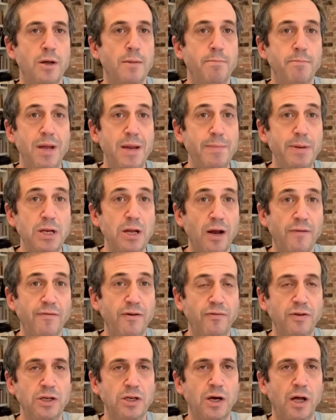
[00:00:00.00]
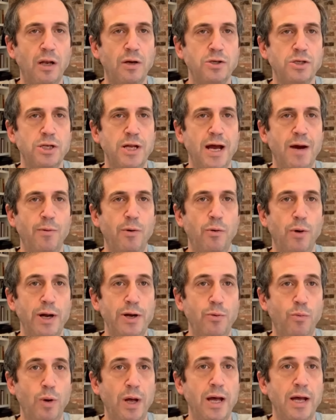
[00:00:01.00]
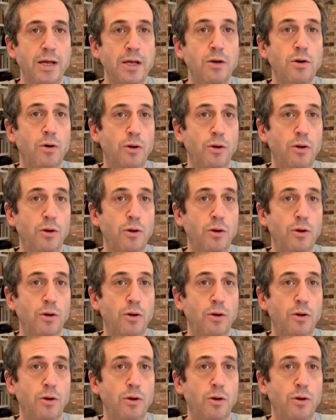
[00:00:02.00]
Maybe not $15 an hour right away,